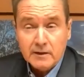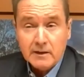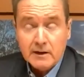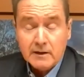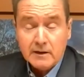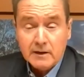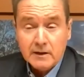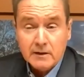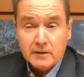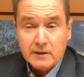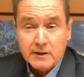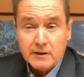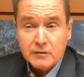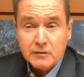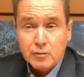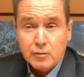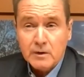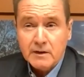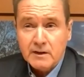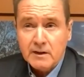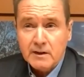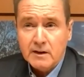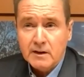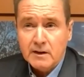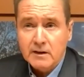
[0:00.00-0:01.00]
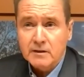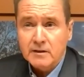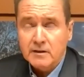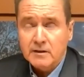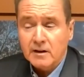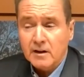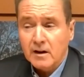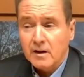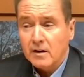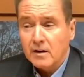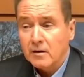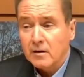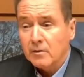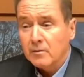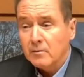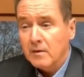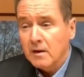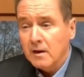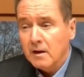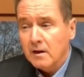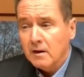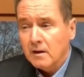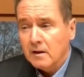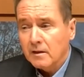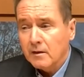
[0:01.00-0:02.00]
nearly 20 years ago,
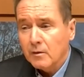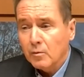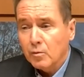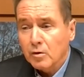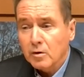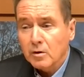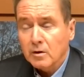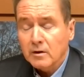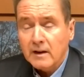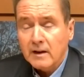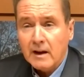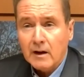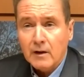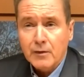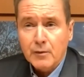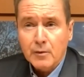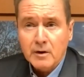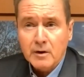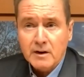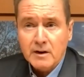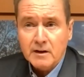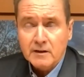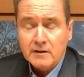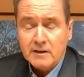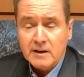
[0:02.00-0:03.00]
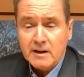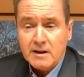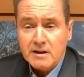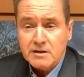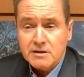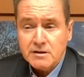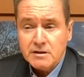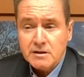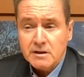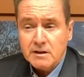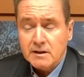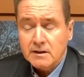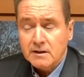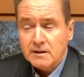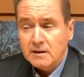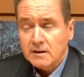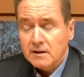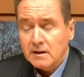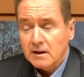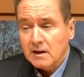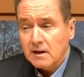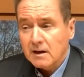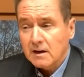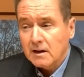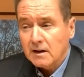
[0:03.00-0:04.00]
the World Health Organization
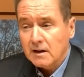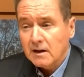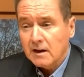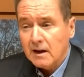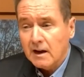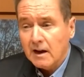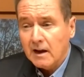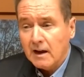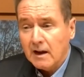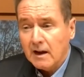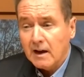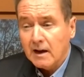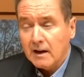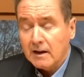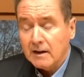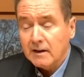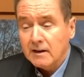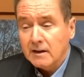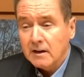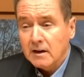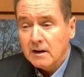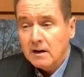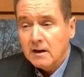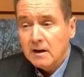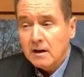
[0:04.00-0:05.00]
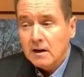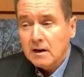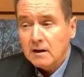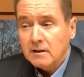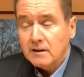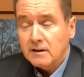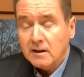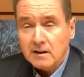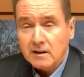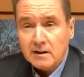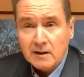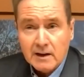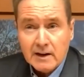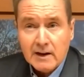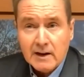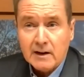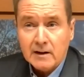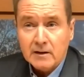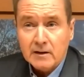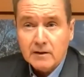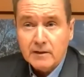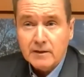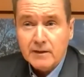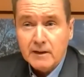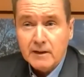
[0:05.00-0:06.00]
had
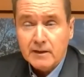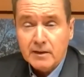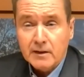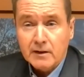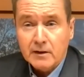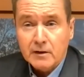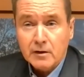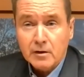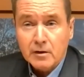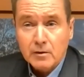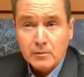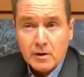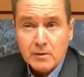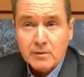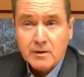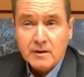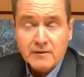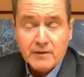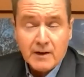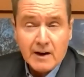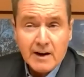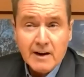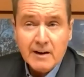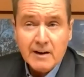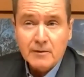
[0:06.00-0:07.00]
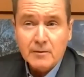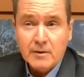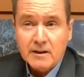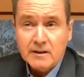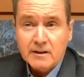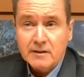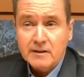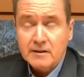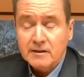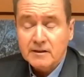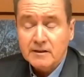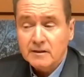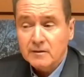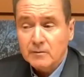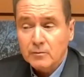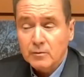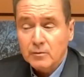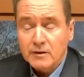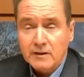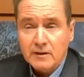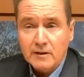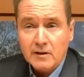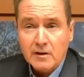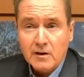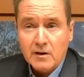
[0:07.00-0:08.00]
declared that the coronavirus
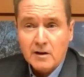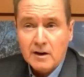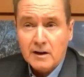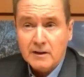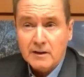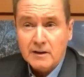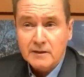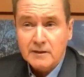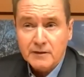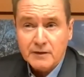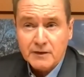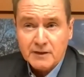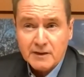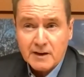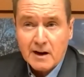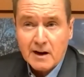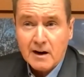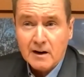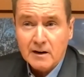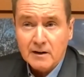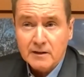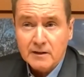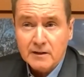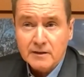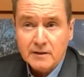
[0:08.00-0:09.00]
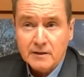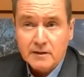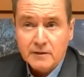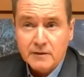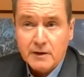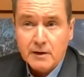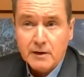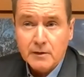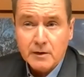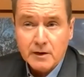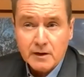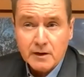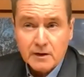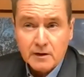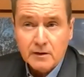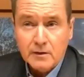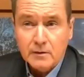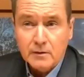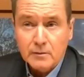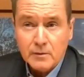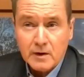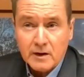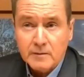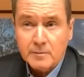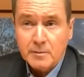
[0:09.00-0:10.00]
was the cause of SARS, severe
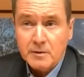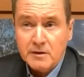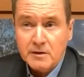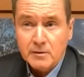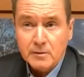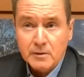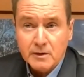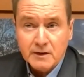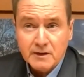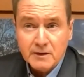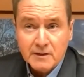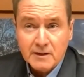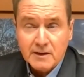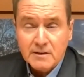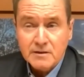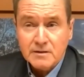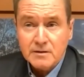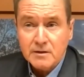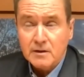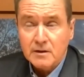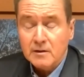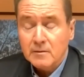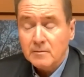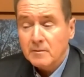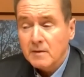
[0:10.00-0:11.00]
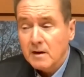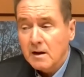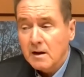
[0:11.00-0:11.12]
acute respiratory syndrome,